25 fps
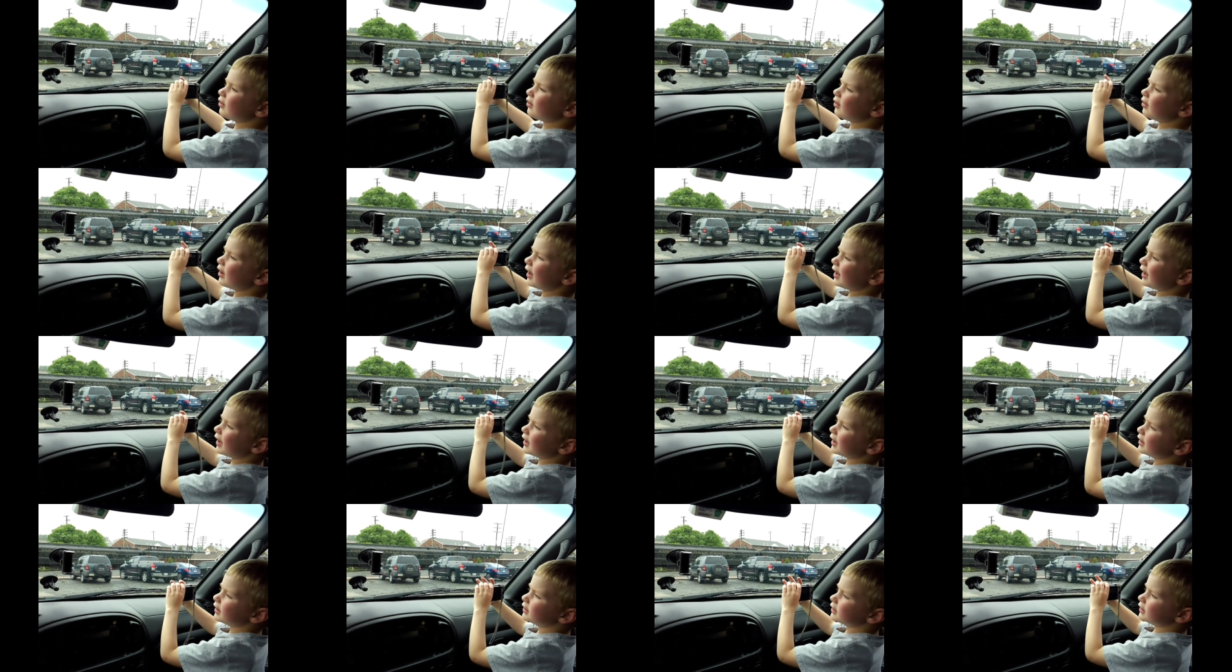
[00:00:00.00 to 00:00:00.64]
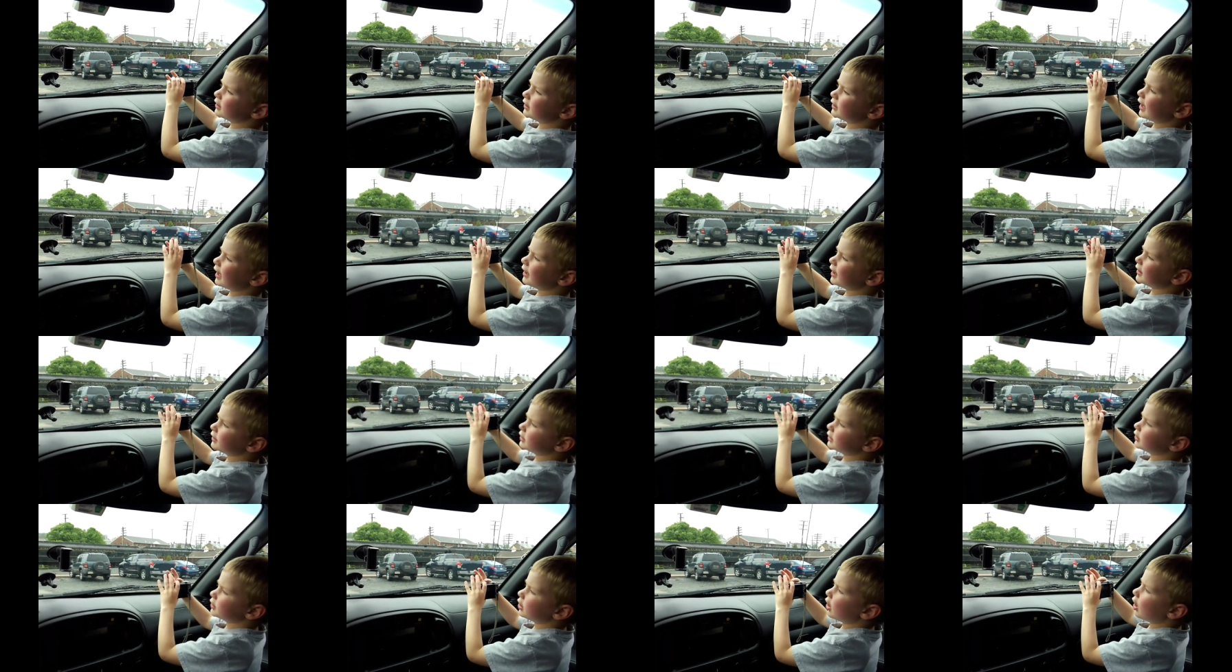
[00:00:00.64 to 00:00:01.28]
When it's
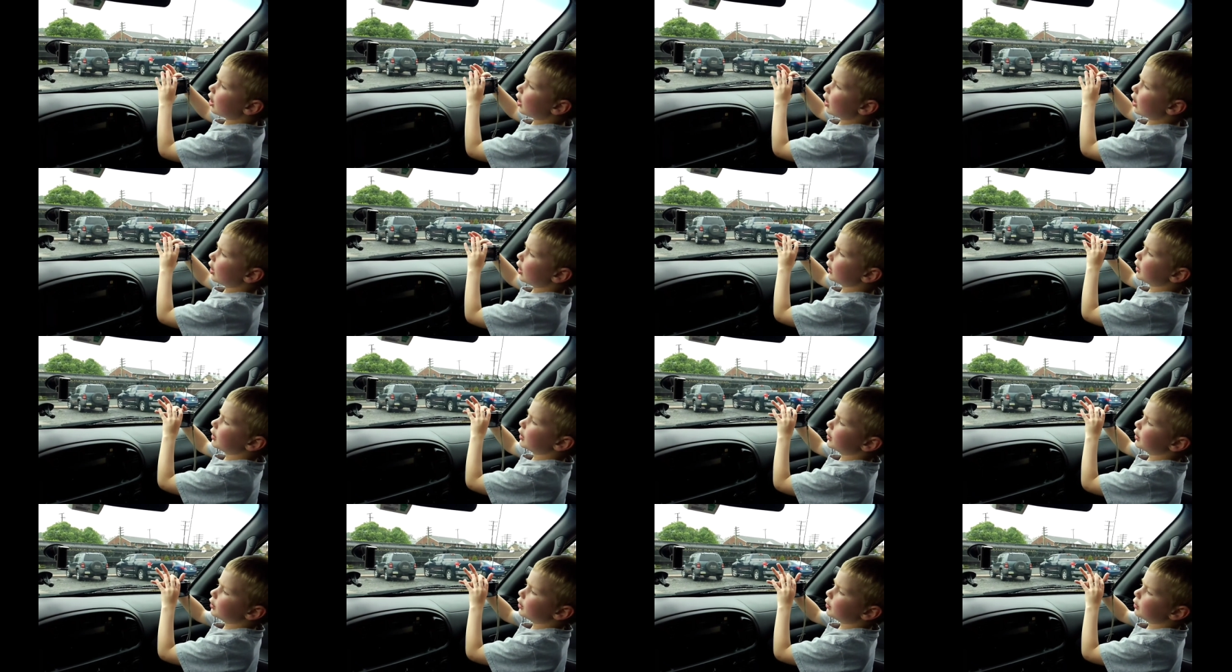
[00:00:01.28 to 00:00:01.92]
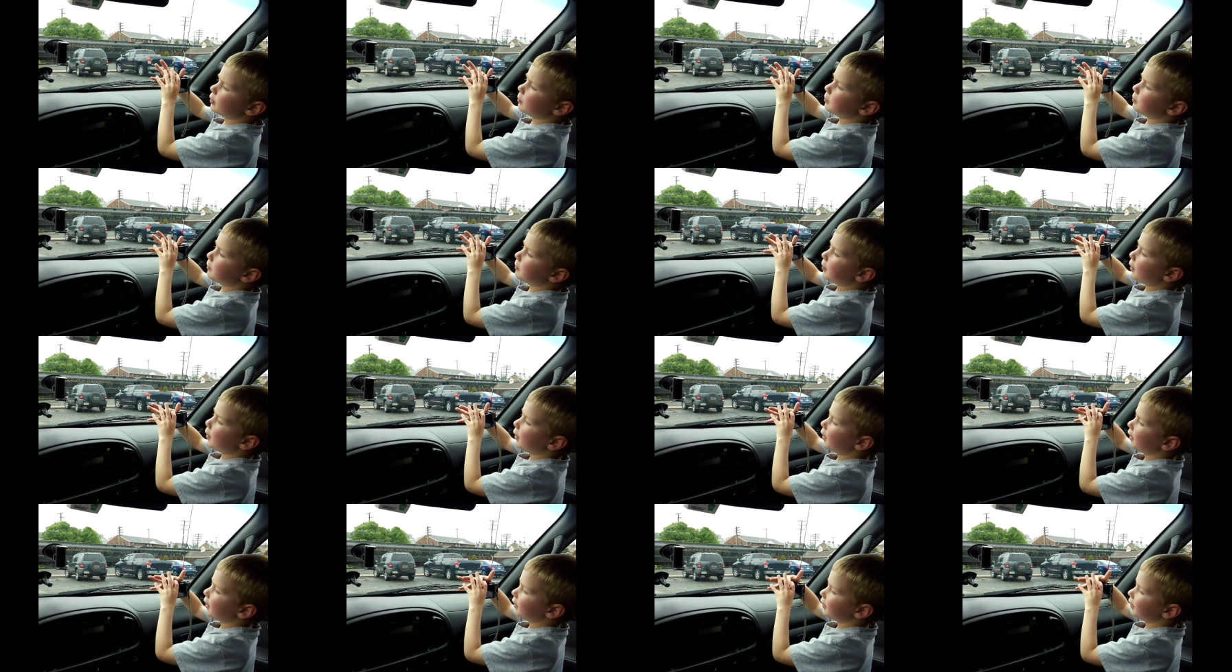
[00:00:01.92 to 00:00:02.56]
gets harder,
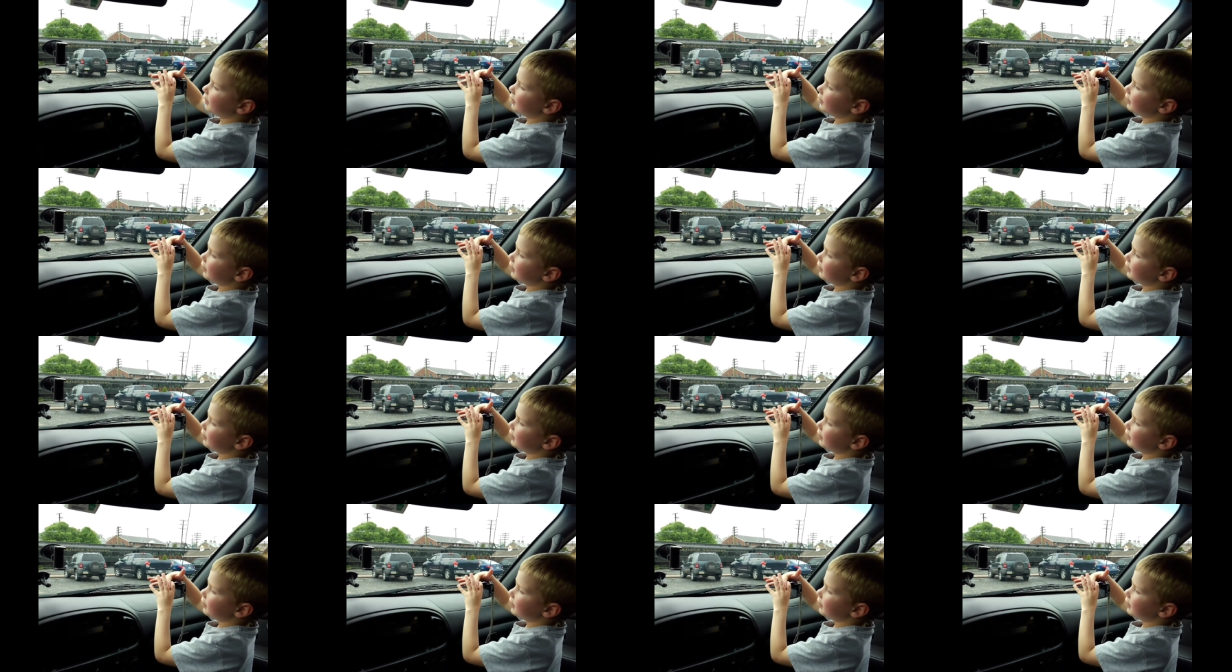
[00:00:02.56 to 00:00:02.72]
put